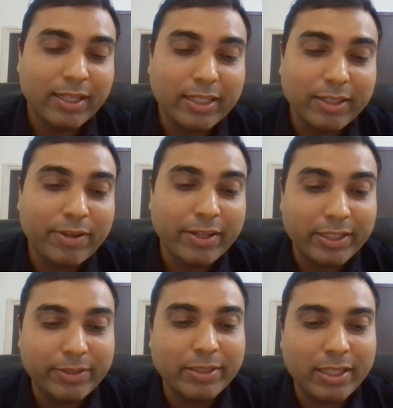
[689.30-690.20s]
If
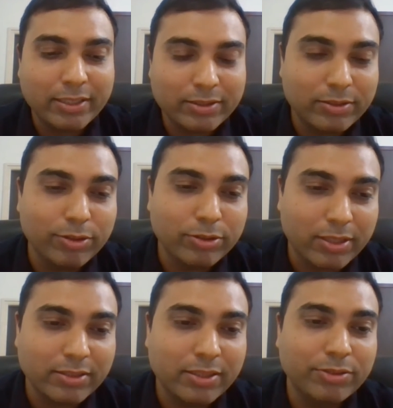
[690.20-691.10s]
anyone has those
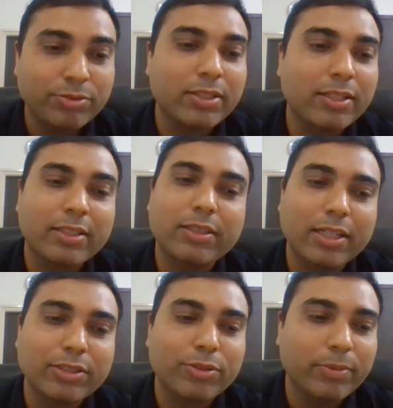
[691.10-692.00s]
trust issues, that
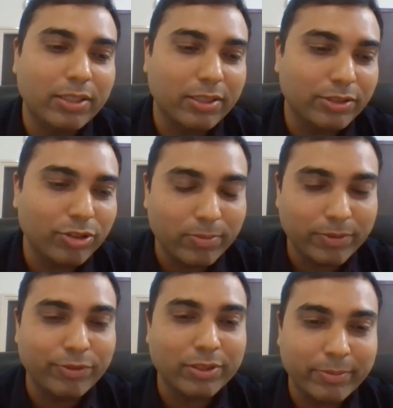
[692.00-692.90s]
has to be resolved
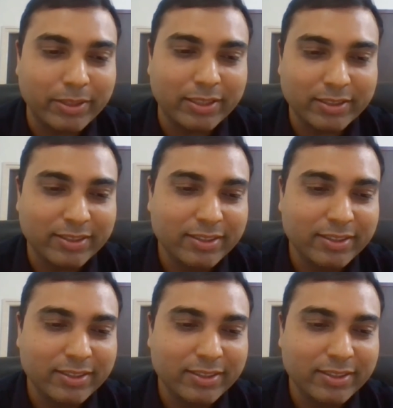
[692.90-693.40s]
before the meeting.